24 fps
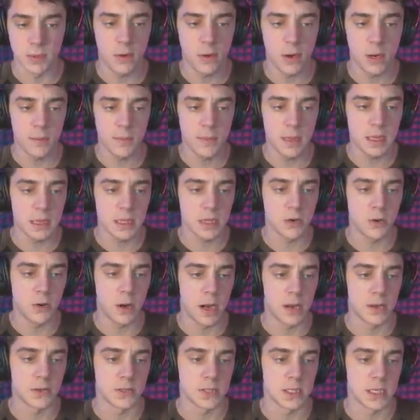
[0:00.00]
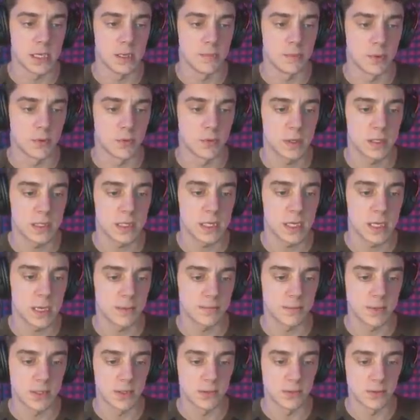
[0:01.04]
I want to meet the groundskeeper. What's he
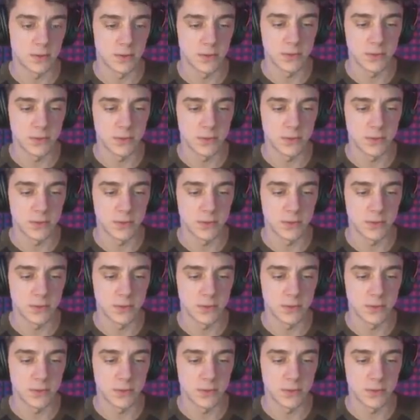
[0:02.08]
up to?